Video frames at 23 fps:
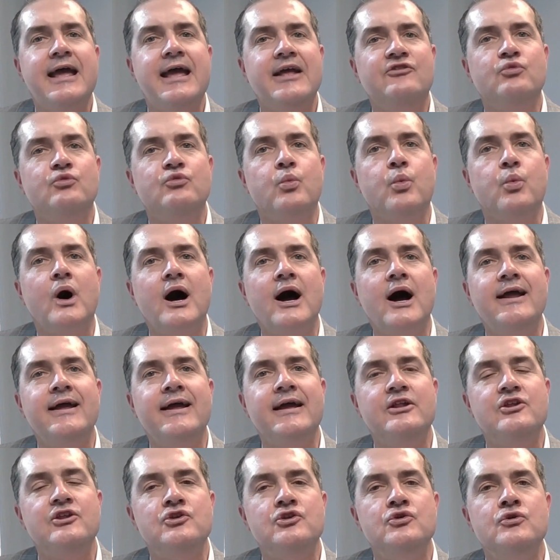It's why
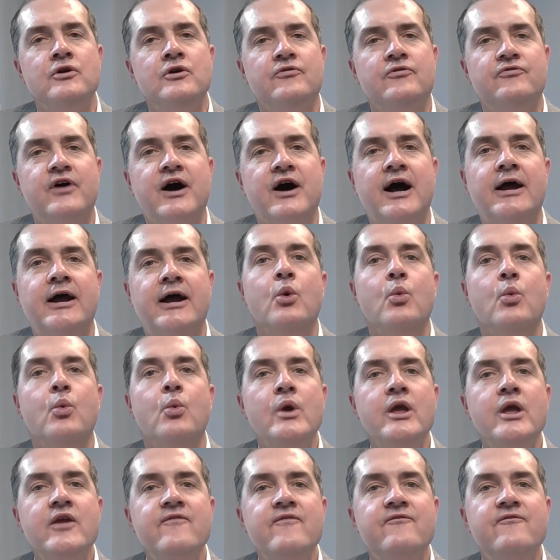at Unified,
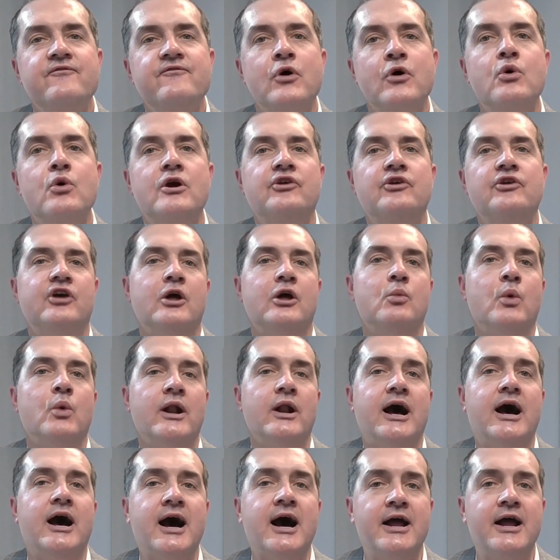we focus on
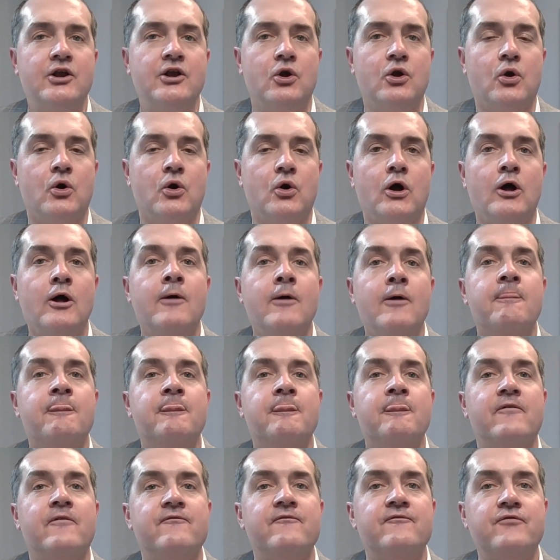what I call
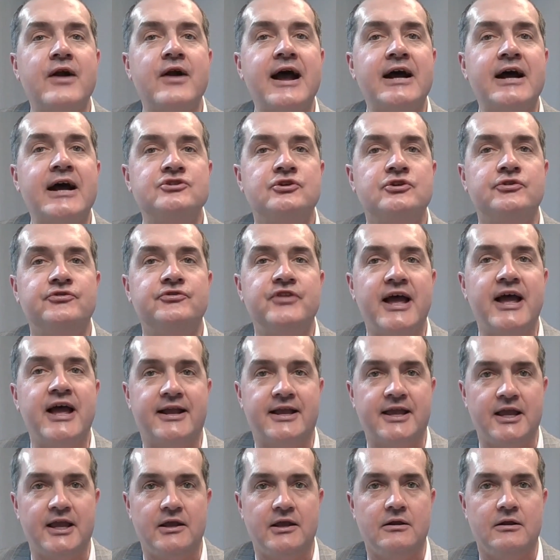the fragile
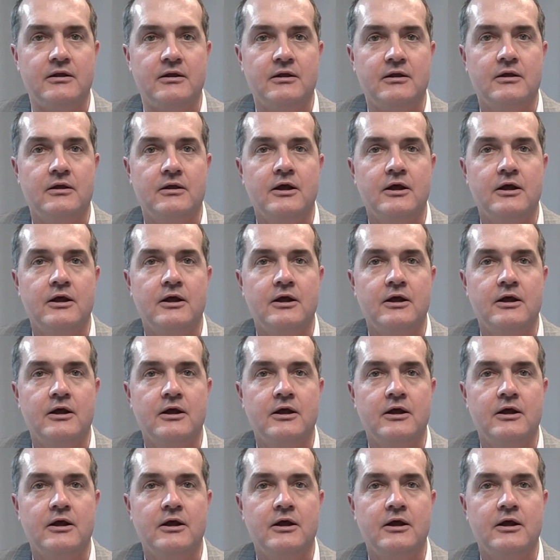decade,